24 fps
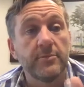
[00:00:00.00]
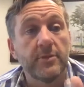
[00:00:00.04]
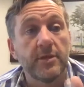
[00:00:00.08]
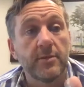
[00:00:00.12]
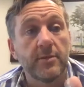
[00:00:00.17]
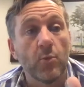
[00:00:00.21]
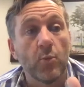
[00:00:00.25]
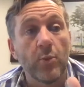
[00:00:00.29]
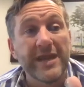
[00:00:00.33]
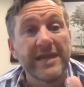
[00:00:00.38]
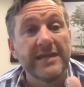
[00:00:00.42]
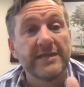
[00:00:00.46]

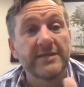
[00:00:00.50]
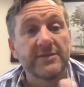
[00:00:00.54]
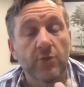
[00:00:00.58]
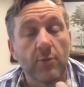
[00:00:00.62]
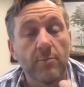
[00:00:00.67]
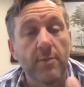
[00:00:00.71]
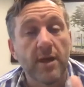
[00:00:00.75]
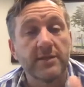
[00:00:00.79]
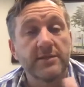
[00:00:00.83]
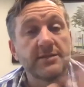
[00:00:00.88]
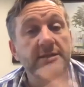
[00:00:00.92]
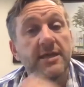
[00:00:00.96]
weeks or
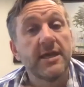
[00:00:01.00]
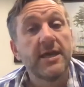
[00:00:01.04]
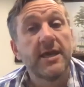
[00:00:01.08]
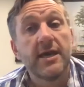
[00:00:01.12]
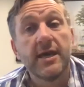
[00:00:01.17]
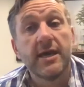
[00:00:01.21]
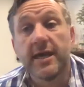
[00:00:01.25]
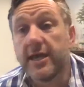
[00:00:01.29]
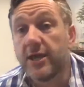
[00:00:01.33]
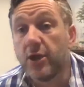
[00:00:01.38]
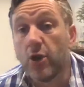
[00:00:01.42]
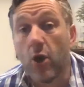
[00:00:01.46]
months,
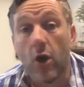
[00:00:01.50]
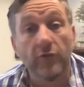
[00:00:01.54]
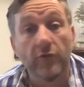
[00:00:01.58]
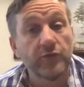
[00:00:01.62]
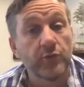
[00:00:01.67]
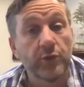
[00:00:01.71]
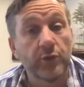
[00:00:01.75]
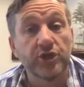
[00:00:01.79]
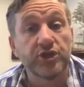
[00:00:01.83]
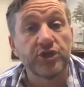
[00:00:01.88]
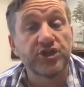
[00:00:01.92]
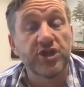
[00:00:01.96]
he got off to a
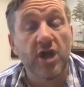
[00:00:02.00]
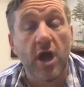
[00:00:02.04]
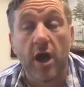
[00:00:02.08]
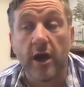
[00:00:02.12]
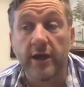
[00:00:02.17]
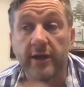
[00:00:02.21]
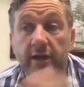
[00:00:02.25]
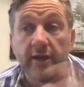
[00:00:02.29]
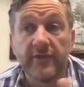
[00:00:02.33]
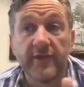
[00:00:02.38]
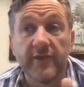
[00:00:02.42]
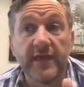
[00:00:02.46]
good start,
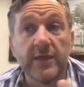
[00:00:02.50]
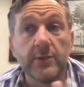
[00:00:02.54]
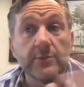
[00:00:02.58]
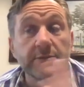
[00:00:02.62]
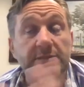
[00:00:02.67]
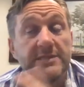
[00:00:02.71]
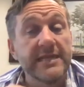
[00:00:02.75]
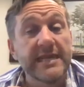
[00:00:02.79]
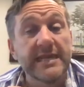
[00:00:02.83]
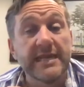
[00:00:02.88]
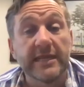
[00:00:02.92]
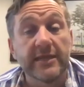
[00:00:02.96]
and I think he was
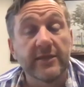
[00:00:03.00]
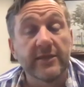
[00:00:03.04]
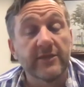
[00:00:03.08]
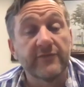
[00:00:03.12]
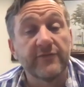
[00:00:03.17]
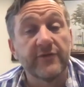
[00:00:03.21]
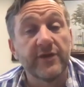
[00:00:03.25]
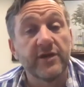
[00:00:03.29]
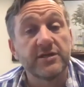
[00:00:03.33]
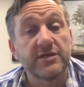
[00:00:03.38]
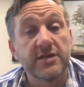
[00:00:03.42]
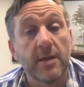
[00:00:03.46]
leading in the
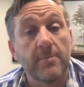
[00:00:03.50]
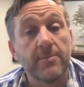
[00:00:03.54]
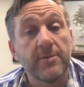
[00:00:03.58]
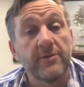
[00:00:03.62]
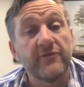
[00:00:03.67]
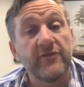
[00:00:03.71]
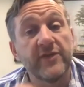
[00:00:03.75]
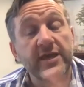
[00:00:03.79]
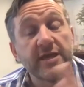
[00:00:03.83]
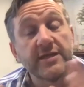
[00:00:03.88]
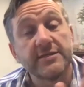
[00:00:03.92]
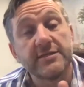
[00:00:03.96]
first couple of
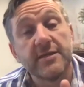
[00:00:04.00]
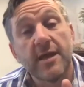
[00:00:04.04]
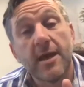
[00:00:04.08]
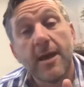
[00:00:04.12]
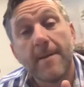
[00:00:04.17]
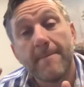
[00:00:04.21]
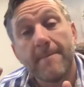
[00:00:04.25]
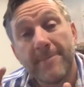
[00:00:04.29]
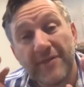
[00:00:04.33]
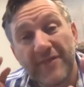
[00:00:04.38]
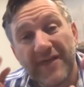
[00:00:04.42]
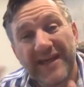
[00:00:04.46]
years,
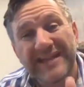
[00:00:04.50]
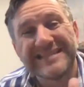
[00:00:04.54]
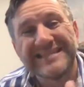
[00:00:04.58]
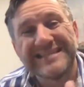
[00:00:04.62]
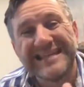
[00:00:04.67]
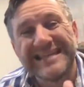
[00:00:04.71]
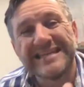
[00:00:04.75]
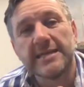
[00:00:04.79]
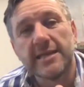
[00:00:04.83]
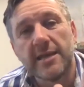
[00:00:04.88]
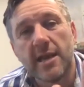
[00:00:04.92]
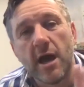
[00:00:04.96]
but that
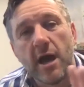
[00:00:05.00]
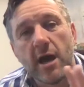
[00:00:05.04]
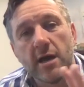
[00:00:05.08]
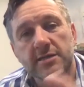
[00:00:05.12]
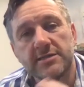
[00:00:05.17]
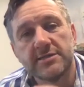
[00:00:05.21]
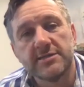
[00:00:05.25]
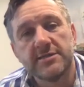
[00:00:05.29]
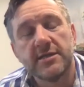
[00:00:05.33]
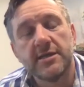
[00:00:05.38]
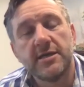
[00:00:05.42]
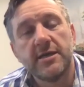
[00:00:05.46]
didn't
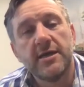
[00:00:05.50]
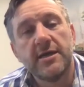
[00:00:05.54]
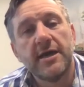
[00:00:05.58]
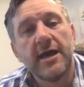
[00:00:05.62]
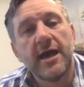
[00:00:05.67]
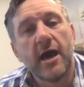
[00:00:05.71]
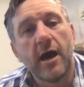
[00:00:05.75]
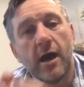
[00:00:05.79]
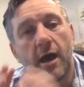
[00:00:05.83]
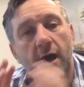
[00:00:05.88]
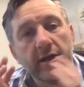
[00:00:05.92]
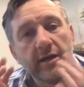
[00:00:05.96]
last.
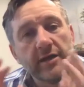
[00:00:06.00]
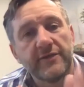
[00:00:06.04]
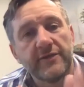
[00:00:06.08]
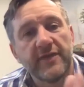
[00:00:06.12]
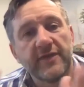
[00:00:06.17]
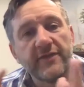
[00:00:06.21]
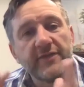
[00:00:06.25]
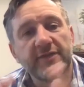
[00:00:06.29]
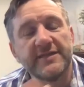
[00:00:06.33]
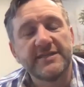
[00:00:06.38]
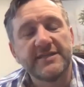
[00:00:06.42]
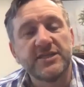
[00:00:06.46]
And I
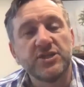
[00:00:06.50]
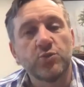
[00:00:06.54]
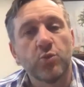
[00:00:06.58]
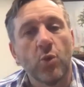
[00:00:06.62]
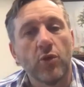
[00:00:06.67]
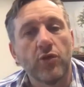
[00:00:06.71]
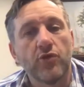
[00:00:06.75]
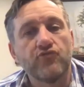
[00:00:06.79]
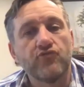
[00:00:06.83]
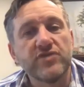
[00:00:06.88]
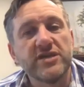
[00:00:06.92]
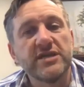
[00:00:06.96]
think this is
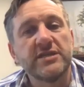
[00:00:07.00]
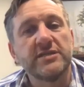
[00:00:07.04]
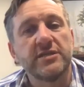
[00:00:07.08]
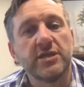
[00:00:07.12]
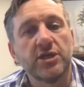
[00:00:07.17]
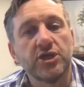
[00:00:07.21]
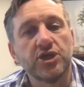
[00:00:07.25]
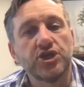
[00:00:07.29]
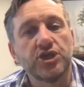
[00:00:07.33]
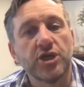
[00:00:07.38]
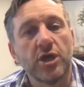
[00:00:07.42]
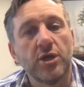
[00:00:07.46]
what the
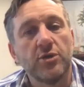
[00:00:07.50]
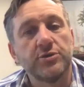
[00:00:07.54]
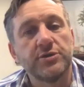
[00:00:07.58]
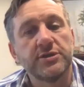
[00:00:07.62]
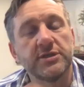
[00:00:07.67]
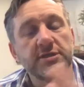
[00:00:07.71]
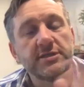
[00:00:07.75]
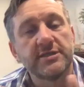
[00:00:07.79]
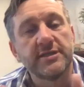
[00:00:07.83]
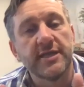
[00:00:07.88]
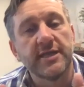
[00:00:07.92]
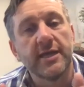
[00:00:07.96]
research shows
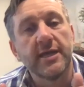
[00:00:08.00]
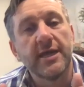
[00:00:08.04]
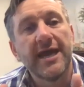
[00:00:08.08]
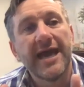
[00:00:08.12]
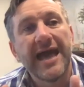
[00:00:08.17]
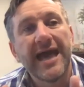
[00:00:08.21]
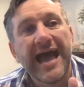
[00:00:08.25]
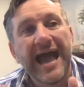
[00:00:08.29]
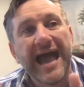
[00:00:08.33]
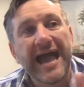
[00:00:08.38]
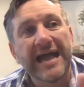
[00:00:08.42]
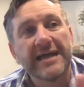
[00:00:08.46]
us, that
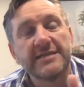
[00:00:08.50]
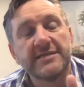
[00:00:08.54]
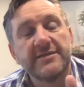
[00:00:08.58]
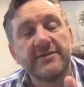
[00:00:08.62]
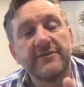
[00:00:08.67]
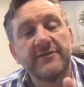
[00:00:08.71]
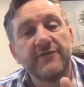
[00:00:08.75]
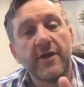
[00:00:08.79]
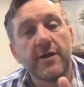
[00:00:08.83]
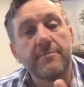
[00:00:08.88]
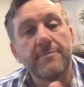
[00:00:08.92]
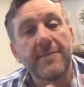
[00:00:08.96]
active
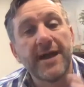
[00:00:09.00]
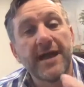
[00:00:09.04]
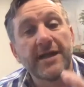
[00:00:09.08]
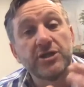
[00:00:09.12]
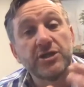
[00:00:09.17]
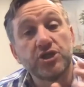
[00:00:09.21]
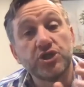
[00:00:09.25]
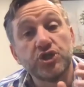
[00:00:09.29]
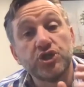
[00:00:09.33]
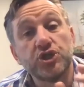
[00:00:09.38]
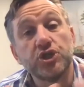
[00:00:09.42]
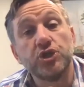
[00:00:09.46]
fund
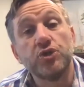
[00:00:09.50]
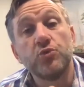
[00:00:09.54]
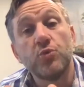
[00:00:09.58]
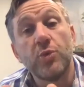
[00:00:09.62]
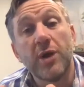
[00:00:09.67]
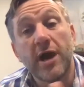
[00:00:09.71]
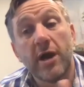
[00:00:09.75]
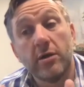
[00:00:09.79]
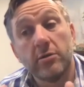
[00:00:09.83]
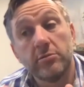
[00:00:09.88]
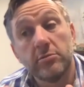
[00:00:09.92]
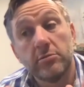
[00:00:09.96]
managers do
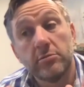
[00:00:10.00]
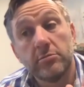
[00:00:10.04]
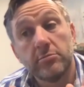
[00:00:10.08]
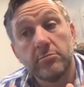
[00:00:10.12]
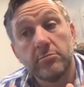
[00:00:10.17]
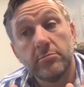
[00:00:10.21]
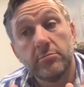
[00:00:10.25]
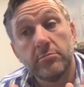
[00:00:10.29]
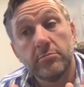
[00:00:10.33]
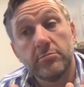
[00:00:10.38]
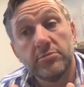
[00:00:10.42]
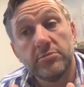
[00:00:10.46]
well
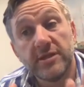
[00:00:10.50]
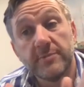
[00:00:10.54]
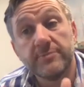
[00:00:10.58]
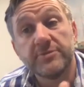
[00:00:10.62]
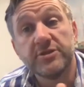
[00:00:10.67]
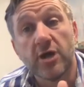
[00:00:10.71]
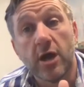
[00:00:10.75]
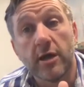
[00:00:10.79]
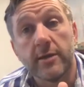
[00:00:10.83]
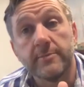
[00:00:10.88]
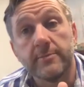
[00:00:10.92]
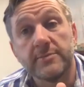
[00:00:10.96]

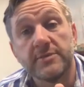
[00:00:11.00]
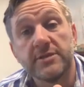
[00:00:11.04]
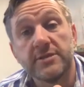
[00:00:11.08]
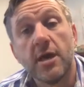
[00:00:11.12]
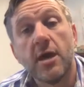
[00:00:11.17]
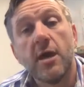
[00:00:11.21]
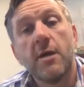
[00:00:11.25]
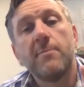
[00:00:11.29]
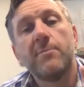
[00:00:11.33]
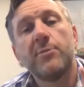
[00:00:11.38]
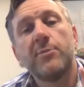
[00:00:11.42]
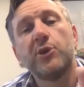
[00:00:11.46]
sometimes,
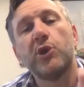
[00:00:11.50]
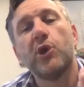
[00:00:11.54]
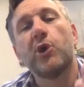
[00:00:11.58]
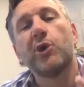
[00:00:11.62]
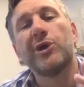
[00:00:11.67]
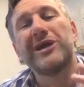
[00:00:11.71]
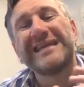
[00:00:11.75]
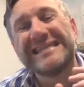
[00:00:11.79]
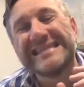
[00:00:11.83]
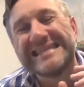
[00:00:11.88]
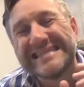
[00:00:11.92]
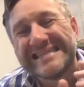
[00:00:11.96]
but not
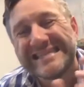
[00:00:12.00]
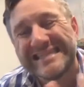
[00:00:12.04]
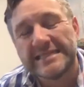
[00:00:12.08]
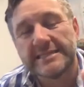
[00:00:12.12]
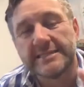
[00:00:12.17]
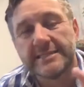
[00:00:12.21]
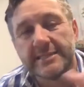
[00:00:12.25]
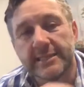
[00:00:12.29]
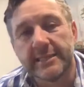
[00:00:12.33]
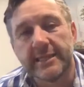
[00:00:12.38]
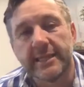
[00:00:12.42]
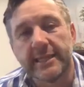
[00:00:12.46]

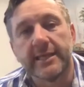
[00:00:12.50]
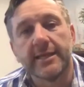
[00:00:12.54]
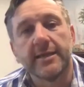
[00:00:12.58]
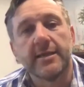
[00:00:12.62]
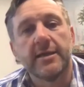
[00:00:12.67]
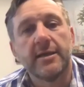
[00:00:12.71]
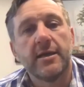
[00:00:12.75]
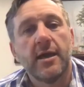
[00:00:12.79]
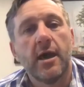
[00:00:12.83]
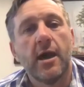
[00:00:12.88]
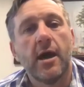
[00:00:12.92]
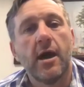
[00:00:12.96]
consistently.
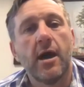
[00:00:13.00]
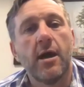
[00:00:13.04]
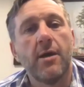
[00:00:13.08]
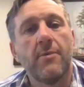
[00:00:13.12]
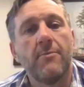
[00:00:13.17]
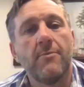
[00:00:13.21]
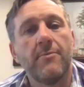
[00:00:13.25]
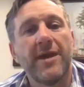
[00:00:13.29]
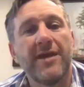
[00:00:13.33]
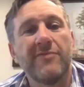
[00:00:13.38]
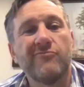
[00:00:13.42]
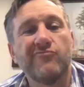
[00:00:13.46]

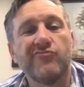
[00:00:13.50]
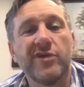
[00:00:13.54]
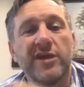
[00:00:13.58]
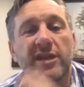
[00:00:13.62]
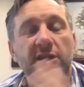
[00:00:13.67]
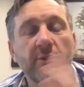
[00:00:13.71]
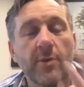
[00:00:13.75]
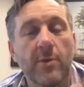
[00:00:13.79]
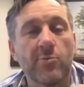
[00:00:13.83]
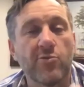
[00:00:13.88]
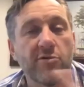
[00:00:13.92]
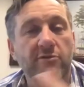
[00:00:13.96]
And really,
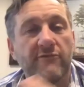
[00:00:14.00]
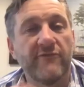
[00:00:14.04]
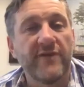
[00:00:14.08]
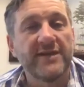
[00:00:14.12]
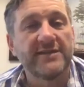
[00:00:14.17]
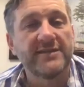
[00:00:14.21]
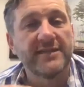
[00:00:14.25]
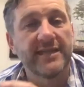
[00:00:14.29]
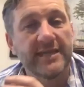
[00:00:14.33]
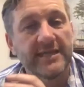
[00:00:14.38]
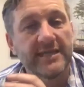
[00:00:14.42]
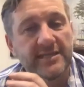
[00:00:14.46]
when we're
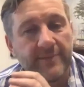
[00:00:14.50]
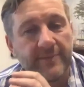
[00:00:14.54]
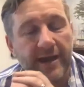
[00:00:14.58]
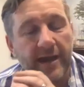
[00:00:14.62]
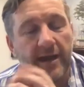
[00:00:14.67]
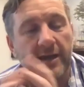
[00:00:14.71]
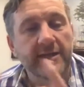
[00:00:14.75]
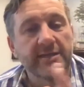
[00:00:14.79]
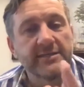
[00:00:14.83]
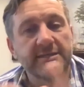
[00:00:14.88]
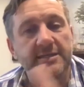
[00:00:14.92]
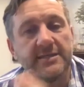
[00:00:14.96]
investing, it's about a
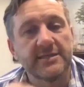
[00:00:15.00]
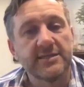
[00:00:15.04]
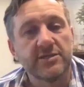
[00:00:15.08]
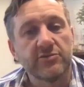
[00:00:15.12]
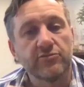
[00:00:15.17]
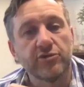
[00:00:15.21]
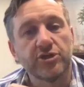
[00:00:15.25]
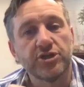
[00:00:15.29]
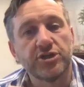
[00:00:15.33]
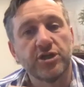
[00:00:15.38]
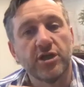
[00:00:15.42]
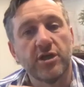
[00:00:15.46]
consistent
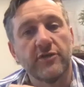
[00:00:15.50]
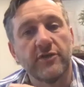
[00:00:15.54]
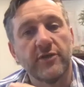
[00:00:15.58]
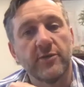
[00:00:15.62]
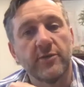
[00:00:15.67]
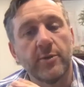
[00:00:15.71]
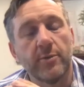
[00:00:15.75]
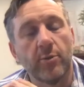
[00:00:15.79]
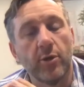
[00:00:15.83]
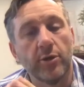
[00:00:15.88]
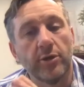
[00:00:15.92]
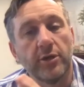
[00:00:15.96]
return that
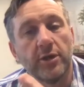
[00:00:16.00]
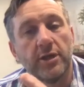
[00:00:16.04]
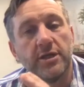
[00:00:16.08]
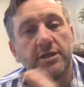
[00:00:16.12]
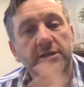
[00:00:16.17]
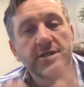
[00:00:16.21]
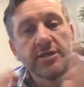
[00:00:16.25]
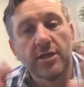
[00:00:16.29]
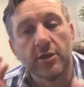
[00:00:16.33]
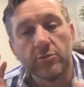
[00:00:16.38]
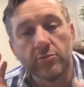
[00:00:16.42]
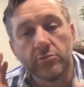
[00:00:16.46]
we want.
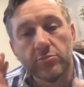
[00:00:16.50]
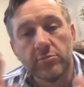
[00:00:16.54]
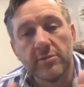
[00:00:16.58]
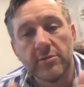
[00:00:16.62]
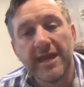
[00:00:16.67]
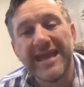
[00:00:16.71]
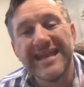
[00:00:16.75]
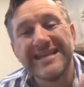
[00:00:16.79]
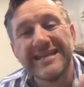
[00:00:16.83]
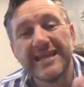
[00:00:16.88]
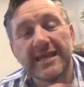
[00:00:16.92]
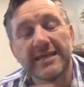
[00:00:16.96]
So
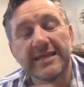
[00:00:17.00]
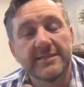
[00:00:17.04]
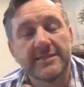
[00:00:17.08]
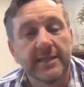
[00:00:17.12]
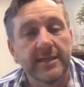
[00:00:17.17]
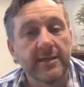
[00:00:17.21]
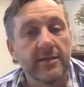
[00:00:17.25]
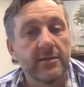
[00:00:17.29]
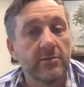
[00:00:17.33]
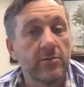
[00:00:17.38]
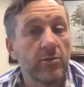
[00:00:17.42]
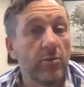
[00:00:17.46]

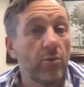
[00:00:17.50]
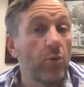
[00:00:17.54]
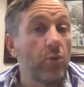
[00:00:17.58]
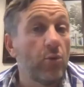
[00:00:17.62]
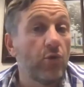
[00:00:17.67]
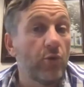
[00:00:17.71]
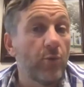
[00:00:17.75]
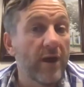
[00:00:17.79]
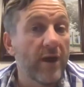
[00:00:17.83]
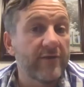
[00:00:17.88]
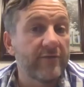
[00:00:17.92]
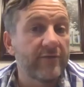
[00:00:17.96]
indexing all the
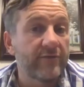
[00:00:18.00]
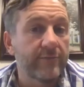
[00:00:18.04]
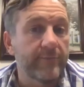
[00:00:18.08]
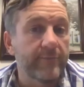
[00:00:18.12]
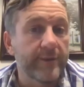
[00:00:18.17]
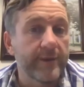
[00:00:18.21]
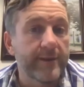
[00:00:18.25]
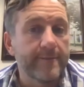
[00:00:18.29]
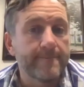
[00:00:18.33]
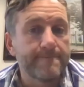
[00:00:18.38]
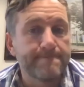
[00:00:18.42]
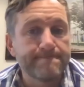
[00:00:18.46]
way for
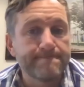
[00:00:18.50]
me.